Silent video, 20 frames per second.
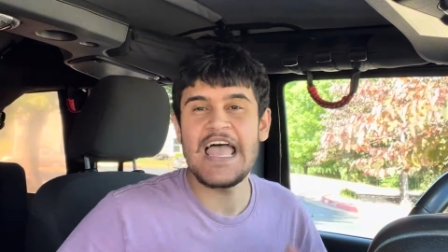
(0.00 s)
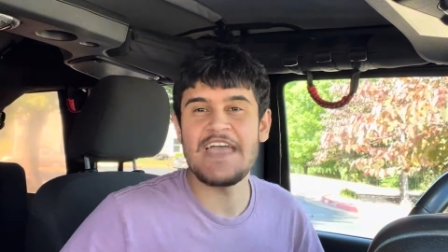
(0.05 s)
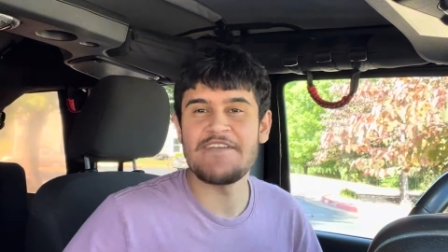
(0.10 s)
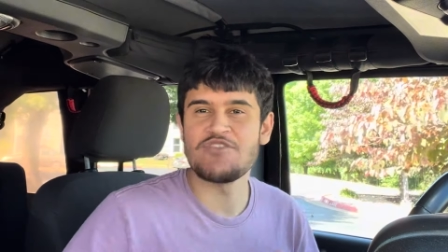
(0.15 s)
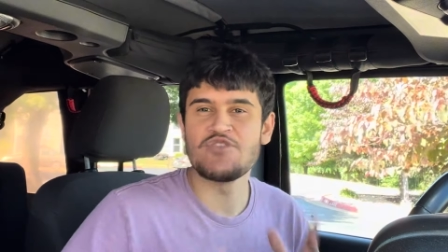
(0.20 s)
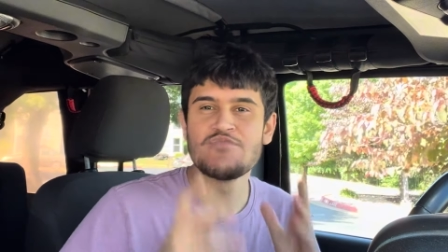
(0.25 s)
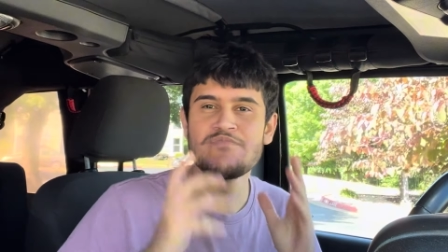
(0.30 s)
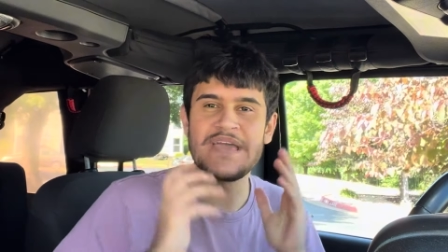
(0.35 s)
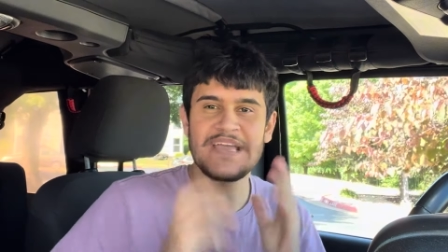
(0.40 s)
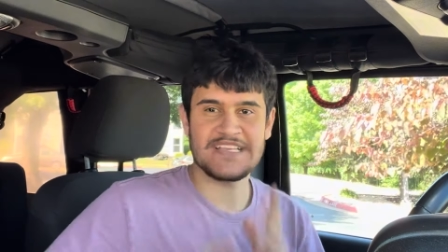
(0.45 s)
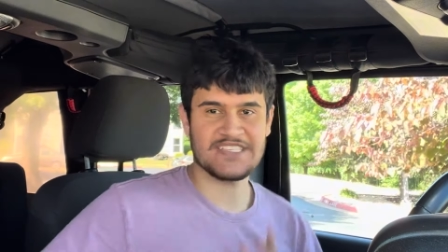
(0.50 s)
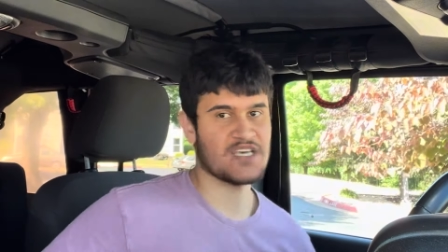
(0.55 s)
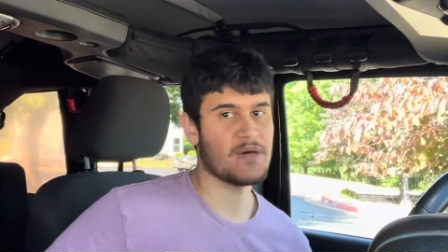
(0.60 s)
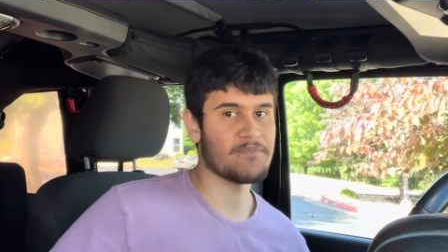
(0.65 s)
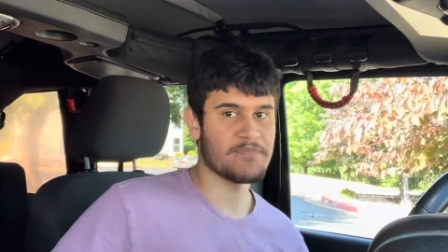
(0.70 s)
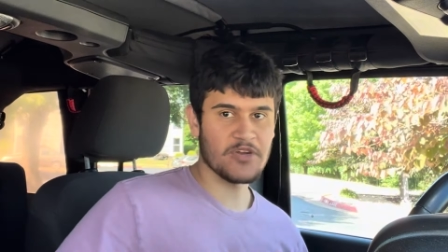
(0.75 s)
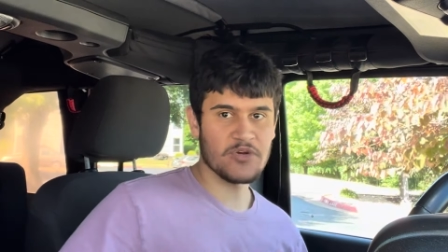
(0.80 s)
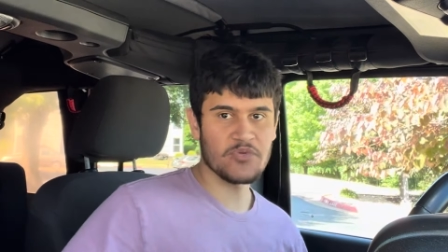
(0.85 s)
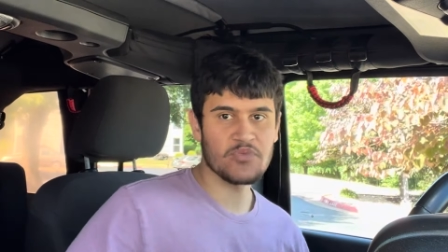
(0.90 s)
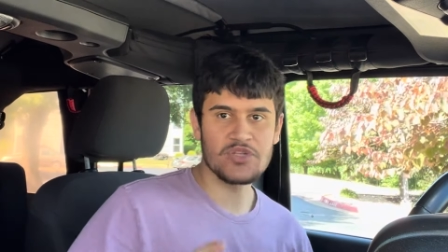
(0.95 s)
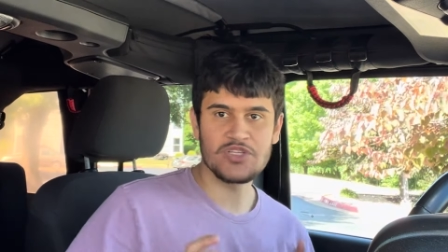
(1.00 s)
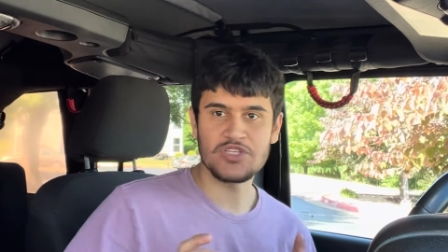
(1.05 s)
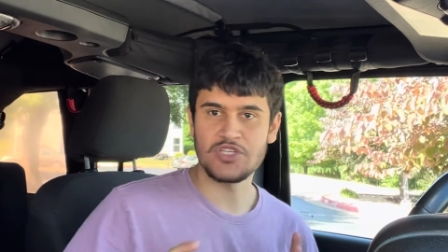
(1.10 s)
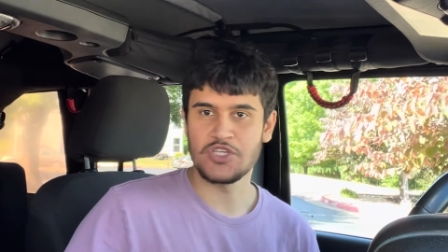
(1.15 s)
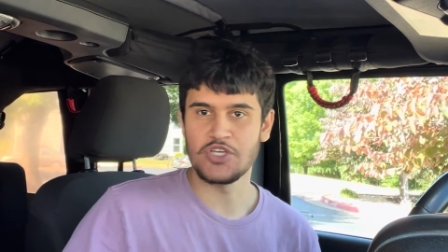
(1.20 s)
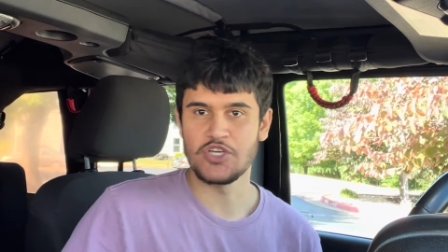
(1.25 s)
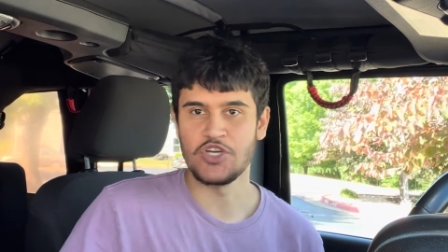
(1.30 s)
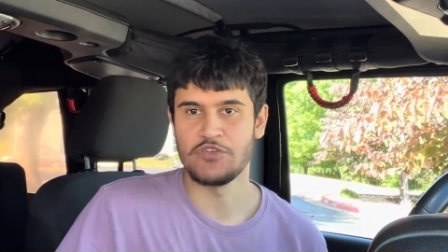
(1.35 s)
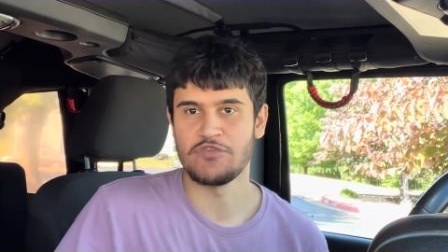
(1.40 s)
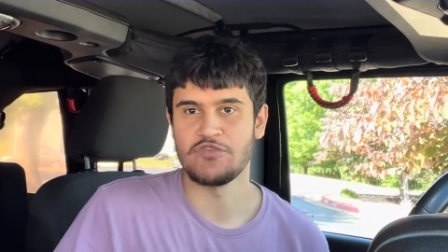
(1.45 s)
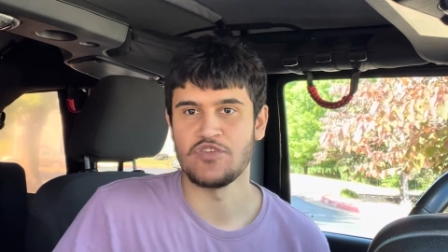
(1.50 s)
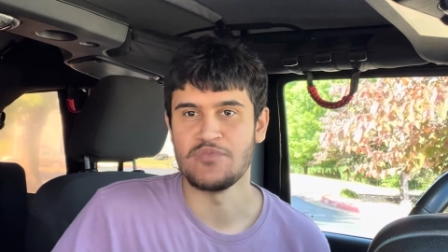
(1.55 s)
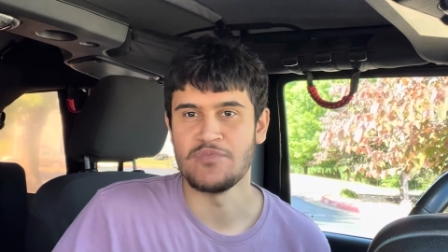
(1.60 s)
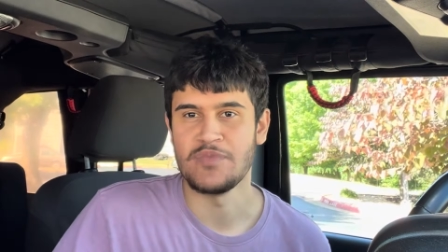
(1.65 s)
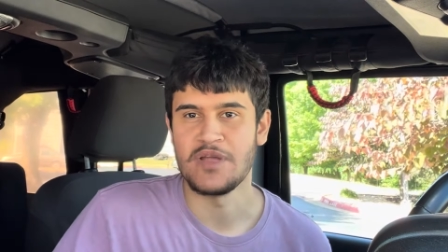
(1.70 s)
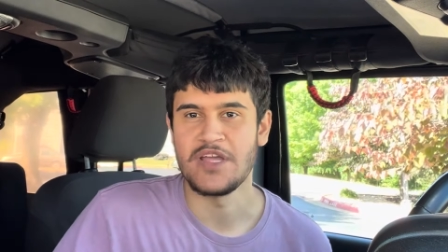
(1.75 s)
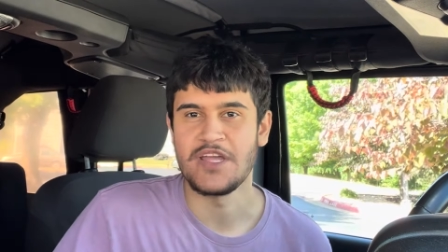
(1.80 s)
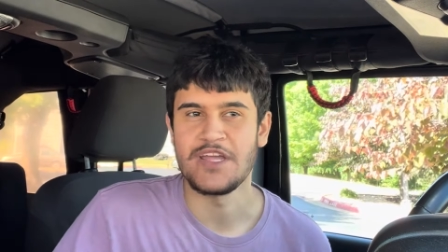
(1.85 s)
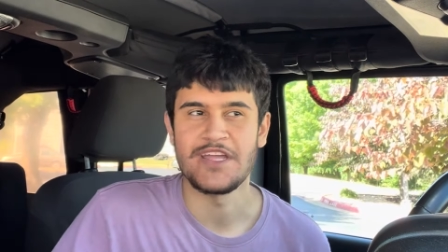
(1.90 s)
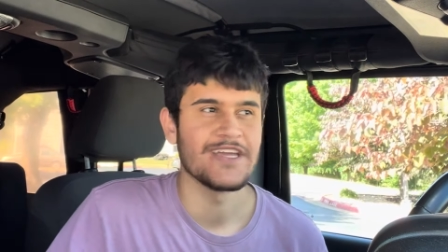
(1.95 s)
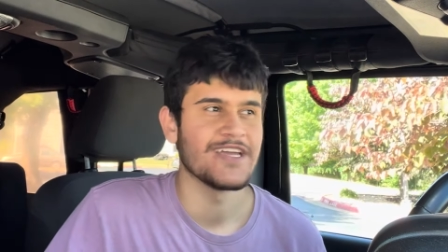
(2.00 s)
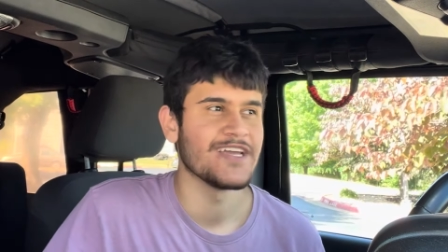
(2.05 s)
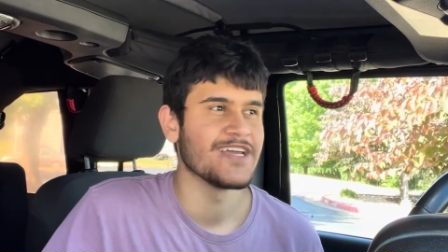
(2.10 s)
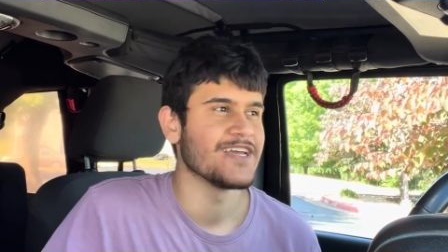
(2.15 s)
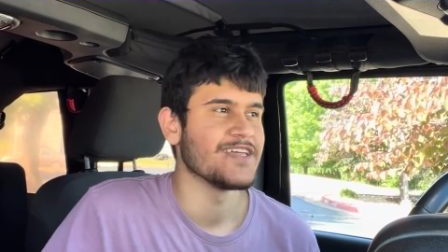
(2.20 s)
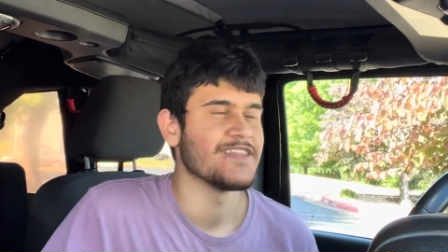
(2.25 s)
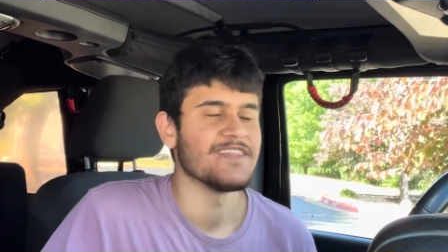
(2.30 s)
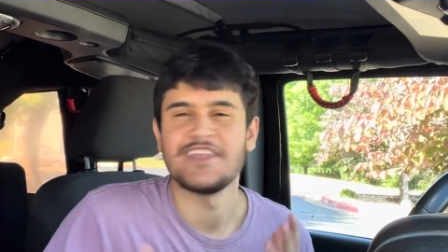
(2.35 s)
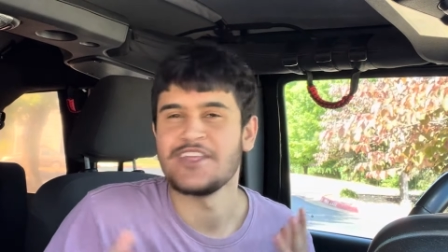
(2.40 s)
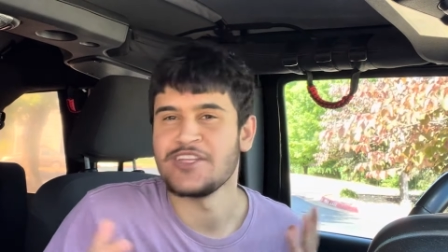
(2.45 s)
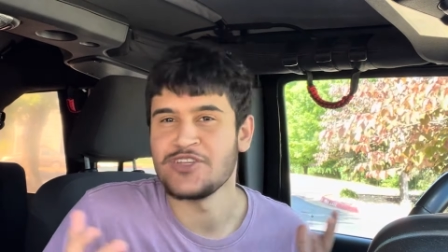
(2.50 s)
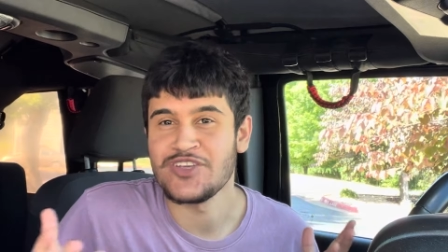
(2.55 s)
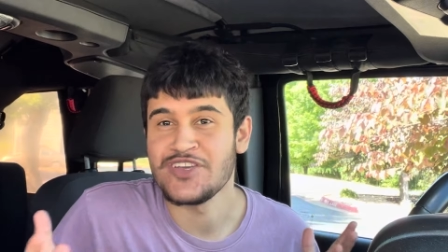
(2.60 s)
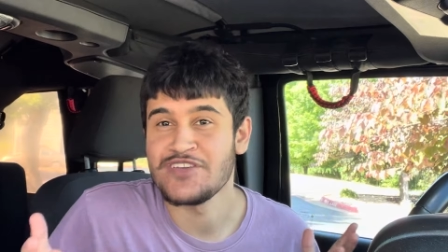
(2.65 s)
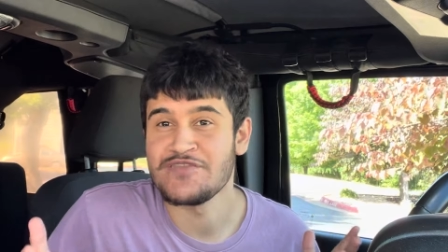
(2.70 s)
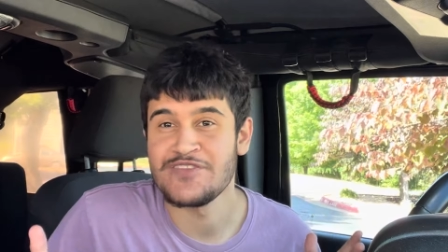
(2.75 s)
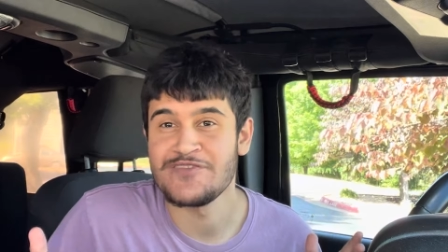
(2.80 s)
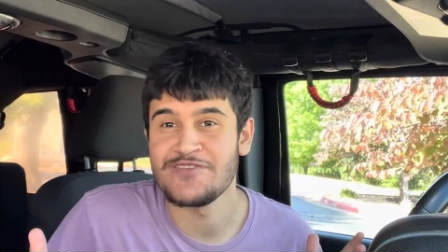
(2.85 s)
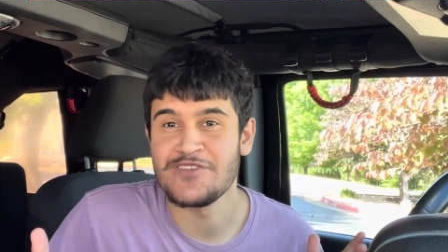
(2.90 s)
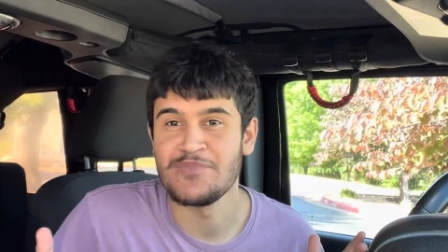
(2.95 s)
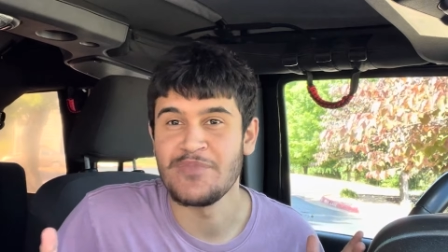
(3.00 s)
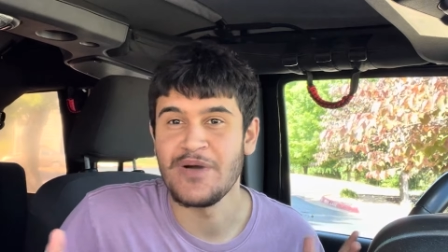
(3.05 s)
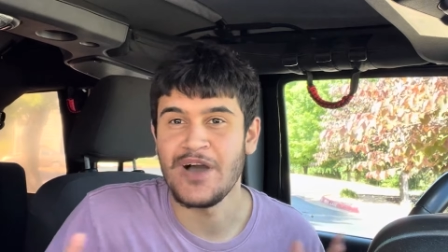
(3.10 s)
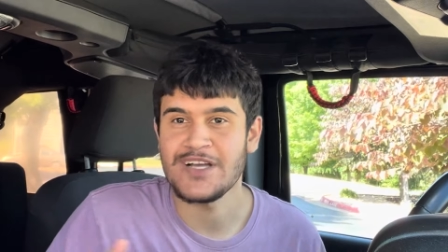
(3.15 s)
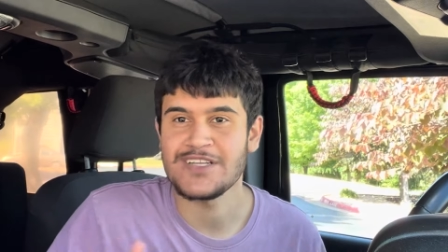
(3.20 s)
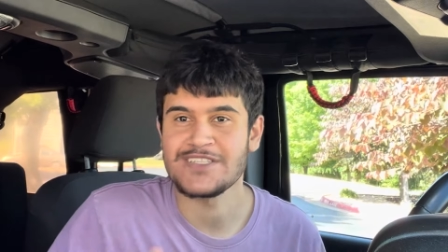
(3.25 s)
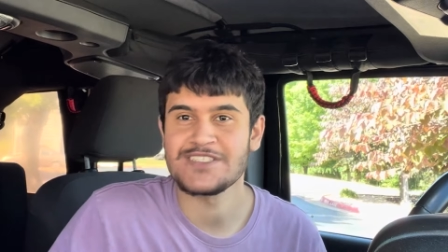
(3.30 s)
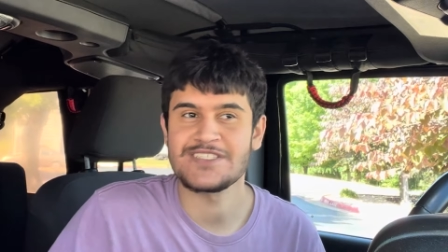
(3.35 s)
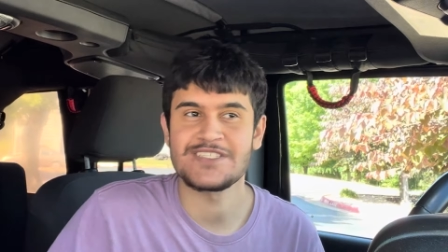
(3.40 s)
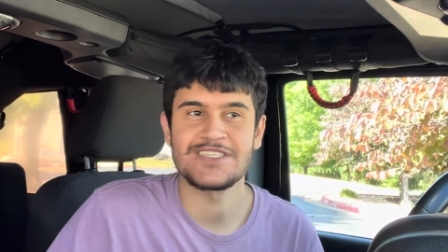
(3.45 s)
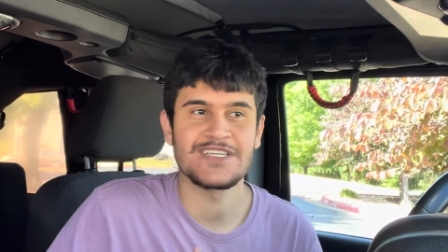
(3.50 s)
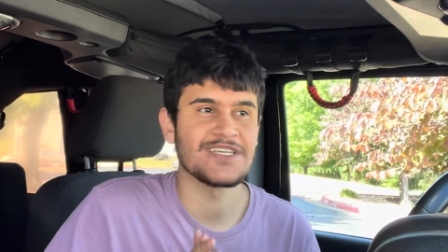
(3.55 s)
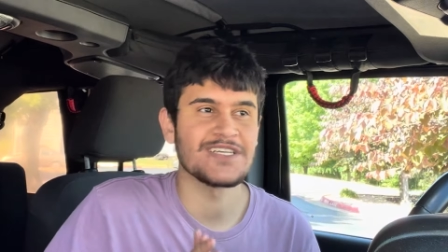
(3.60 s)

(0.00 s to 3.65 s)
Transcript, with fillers: if you make something really good for me, then you get 50 bucks.